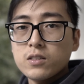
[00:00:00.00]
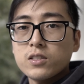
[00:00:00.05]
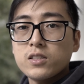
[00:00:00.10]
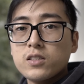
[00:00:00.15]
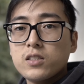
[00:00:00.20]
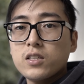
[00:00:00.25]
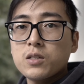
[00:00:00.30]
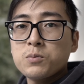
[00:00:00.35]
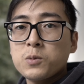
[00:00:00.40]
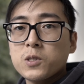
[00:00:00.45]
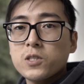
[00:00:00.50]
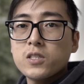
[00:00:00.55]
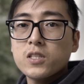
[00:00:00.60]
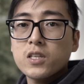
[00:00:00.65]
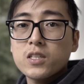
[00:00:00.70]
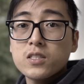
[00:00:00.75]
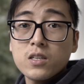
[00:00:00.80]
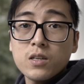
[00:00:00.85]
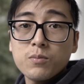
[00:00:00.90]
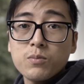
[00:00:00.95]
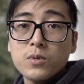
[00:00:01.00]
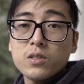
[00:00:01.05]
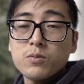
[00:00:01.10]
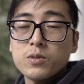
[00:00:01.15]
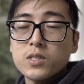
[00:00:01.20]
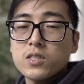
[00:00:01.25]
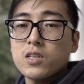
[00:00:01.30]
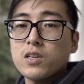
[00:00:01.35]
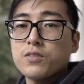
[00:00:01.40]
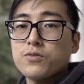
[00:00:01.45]
the Sigma
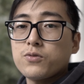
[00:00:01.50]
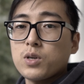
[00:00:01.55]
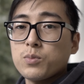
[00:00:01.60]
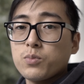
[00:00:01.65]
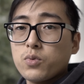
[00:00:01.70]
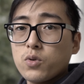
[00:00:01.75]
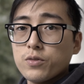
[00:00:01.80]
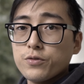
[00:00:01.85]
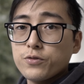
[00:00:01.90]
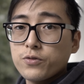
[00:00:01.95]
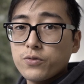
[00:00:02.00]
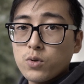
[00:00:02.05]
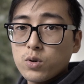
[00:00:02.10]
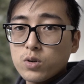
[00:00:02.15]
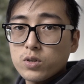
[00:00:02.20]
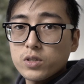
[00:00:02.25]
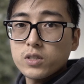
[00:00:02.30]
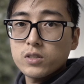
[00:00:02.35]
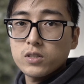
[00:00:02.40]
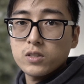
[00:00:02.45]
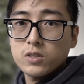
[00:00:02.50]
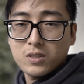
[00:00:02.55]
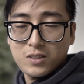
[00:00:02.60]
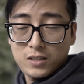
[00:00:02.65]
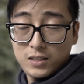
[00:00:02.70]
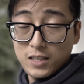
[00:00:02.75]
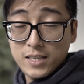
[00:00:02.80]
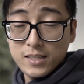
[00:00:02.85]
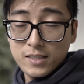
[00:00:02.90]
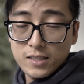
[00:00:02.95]
16mm f1.4
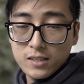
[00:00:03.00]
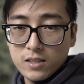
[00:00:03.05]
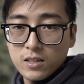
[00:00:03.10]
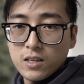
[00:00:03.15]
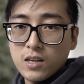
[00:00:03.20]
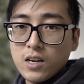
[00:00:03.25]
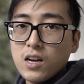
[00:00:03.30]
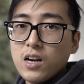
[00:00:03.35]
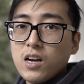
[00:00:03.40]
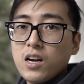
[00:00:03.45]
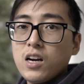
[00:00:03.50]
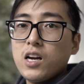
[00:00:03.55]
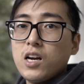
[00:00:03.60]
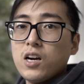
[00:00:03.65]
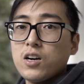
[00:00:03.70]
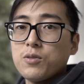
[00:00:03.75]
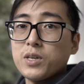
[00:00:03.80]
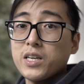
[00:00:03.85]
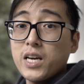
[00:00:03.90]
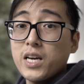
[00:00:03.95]
lens on my